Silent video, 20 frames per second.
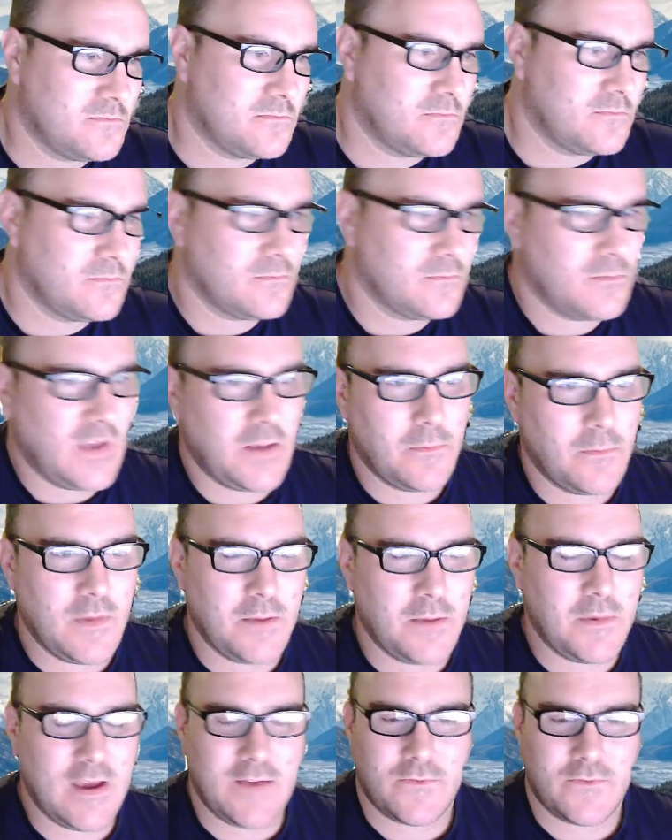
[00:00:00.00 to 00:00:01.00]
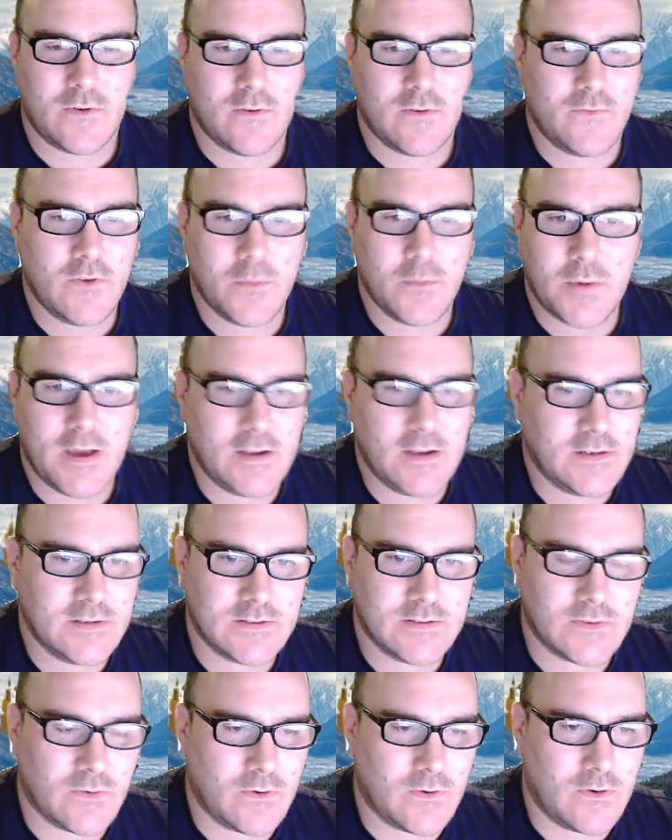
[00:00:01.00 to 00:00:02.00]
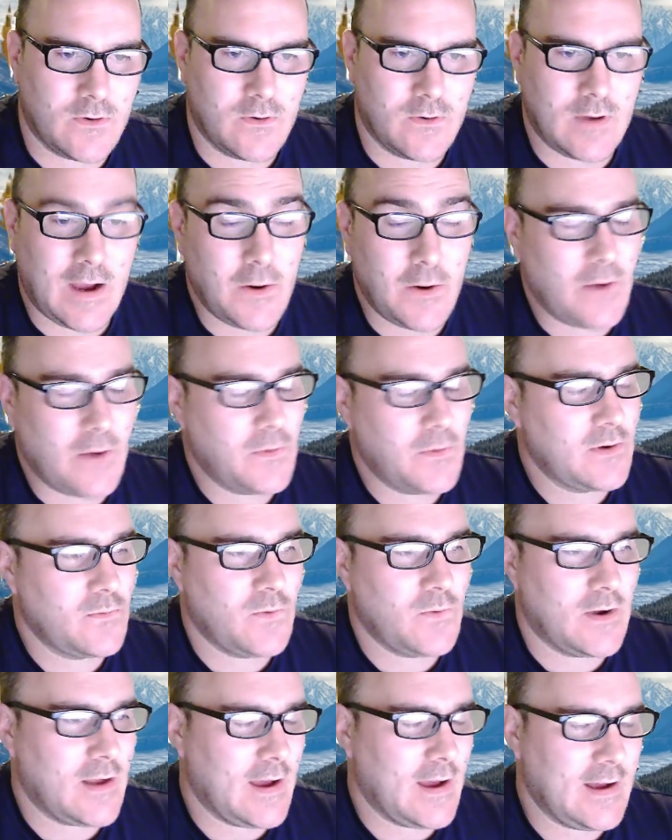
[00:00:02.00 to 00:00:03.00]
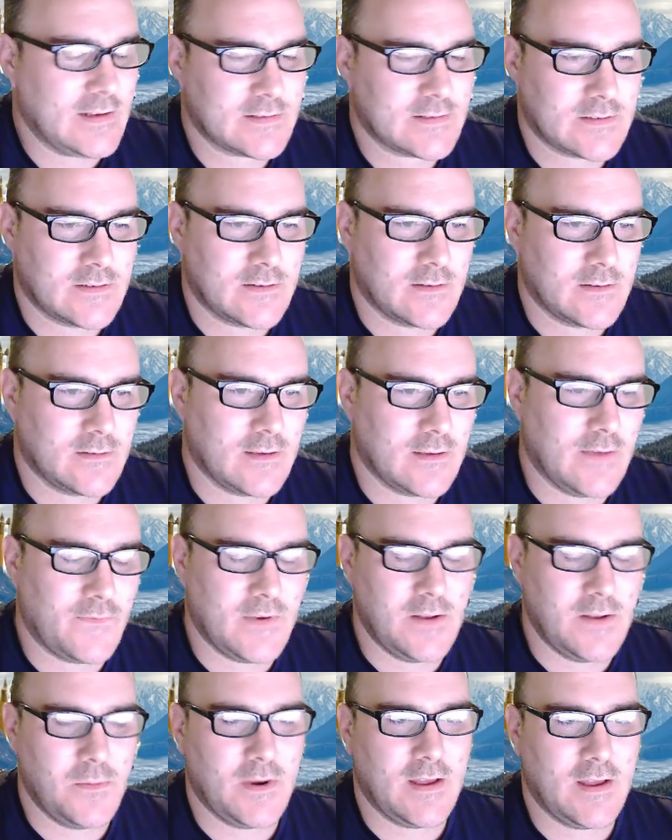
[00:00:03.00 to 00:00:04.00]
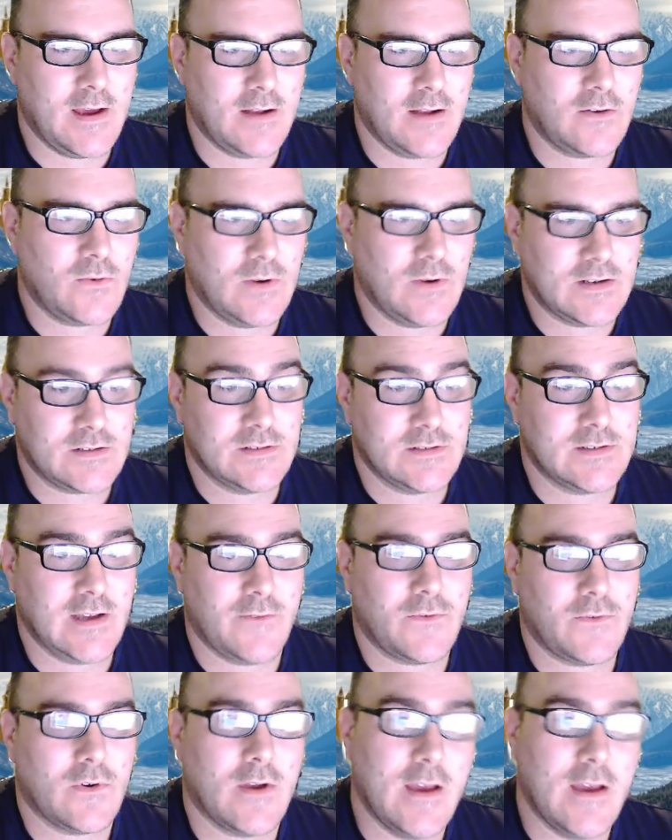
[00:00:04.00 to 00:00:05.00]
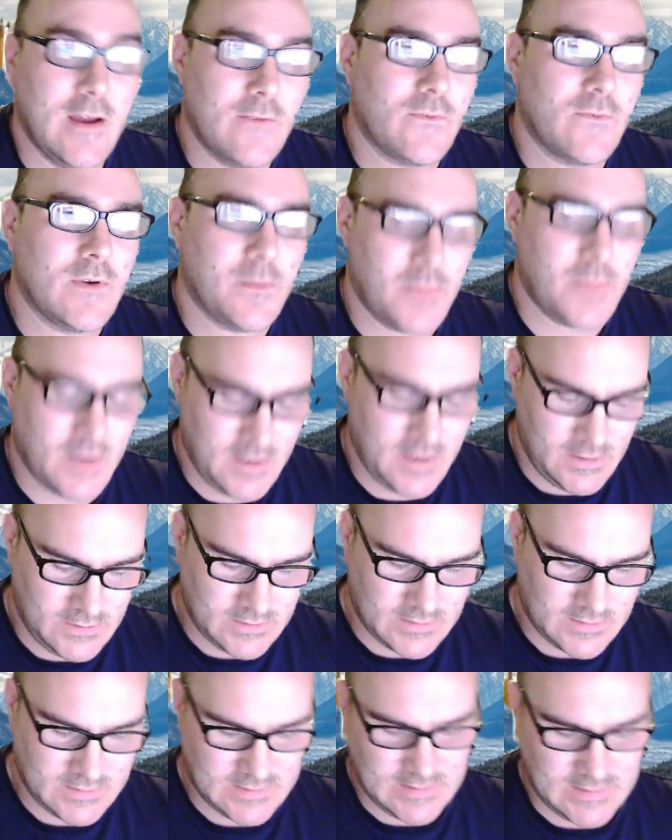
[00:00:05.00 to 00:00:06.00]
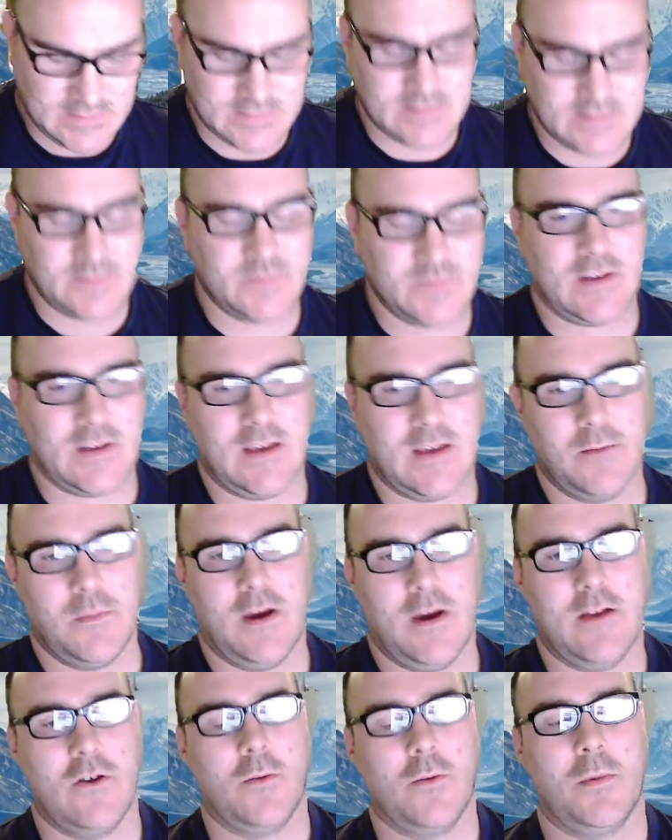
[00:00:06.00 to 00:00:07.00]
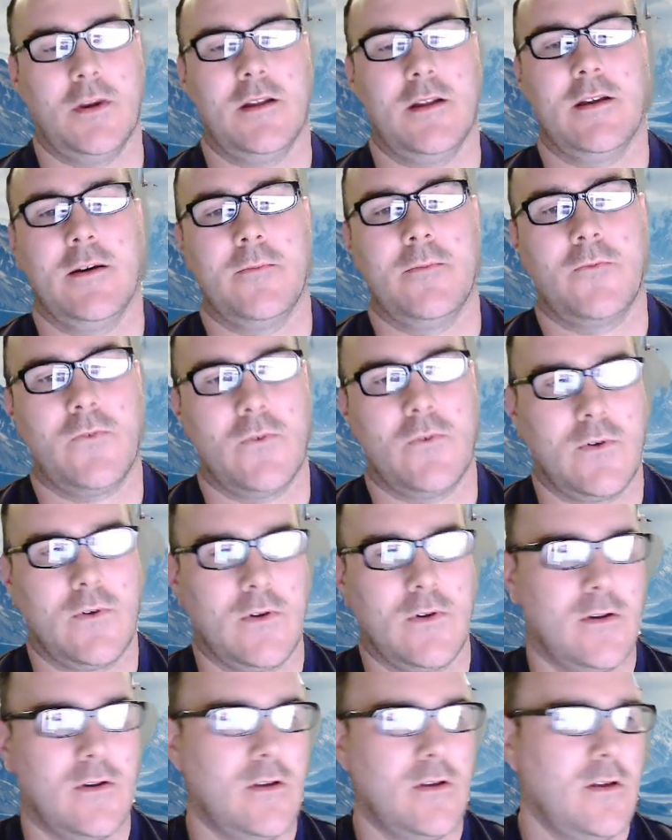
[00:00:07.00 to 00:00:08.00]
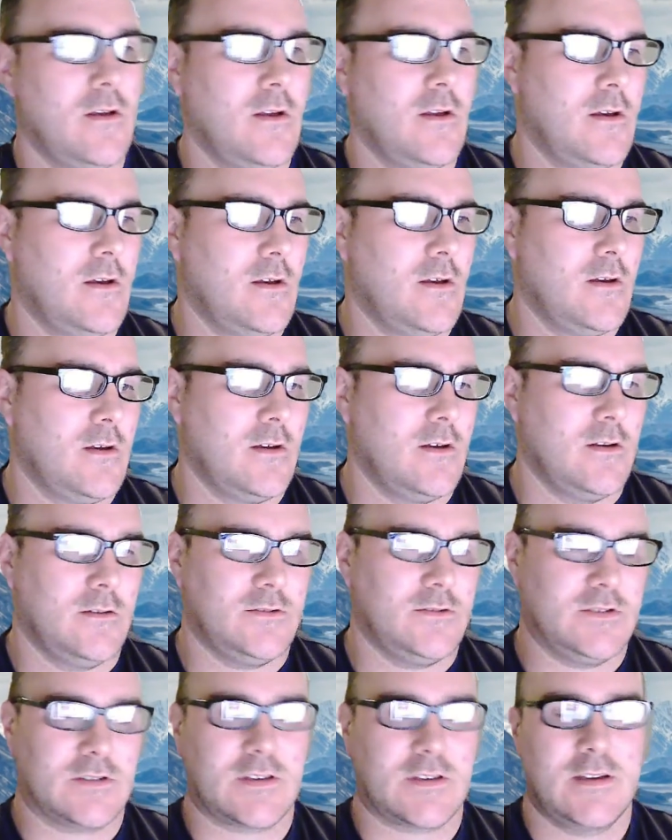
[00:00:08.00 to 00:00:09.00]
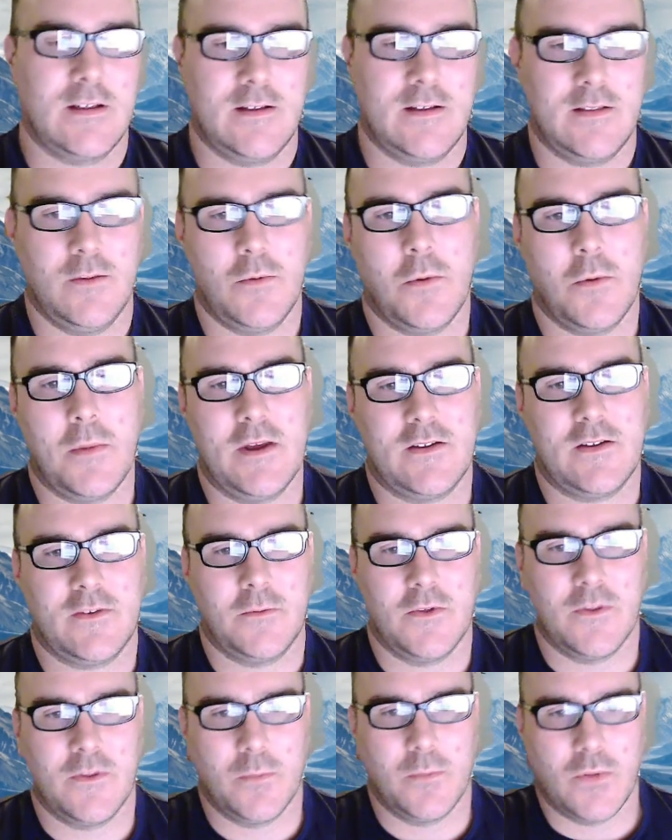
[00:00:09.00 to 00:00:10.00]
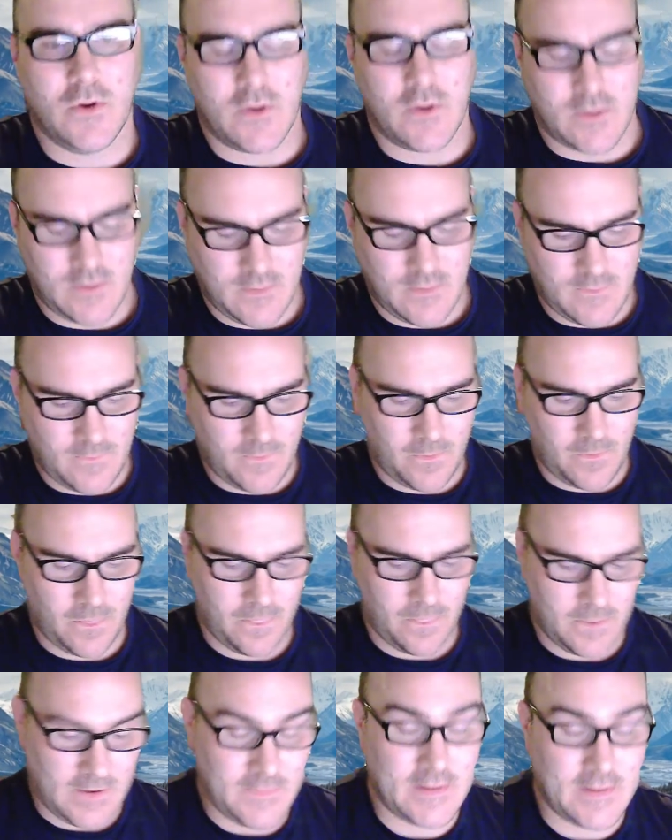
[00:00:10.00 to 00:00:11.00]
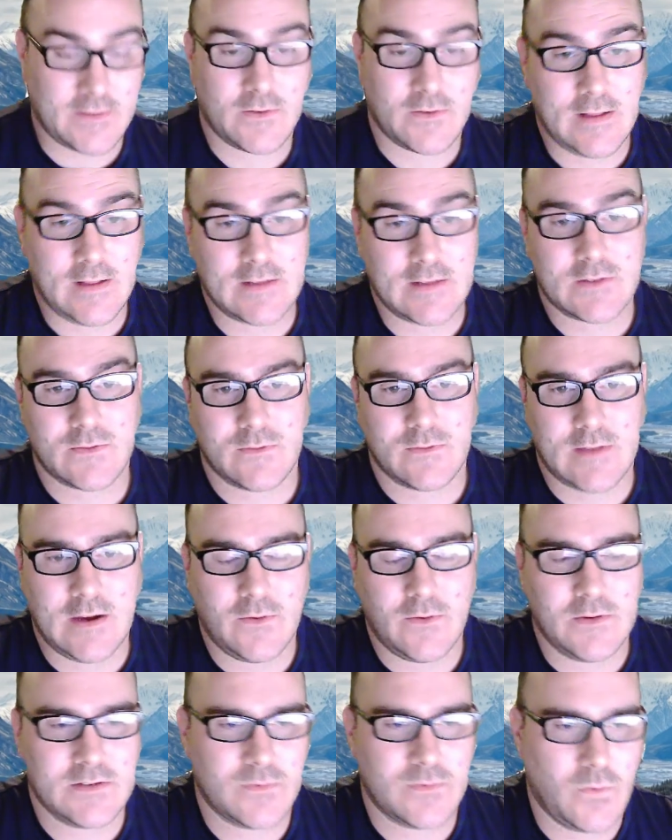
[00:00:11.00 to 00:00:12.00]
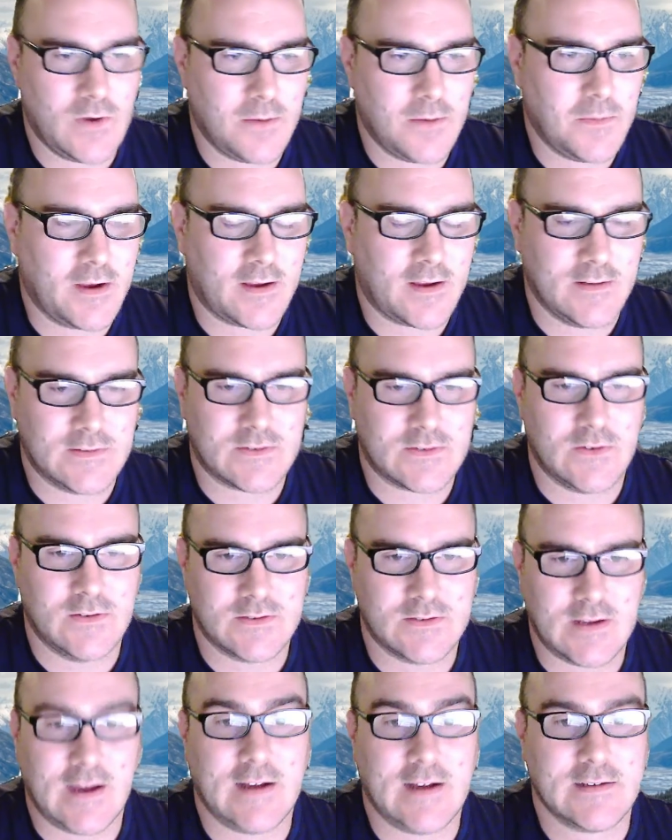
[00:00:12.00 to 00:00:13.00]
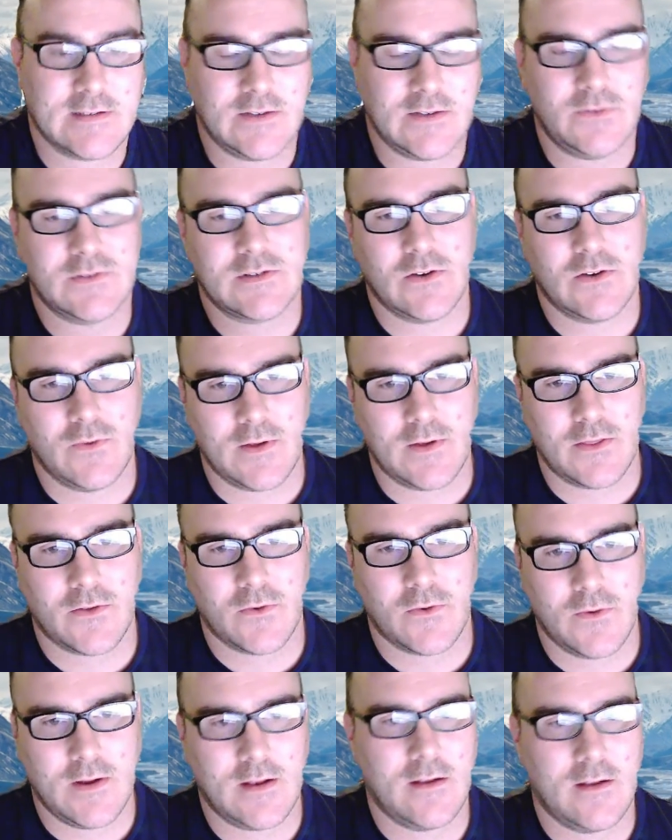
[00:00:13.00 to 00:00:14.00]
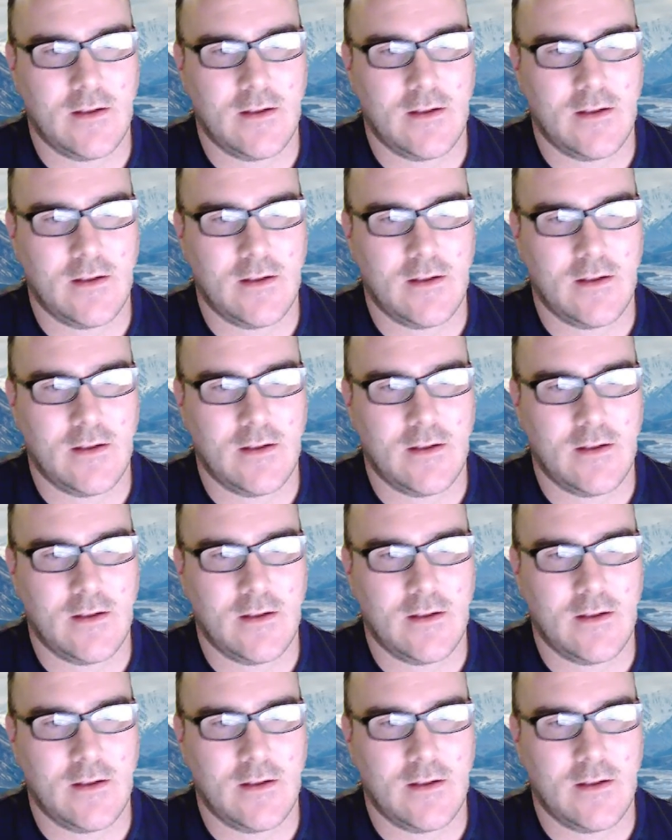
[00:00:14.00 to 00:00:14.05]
maybe after a few pages, or I wouldn't want to ask if anybody had questions after every page, because that seems like it might open it up for just killing the momentum of the book. And that was one of my concerns as I was going through it.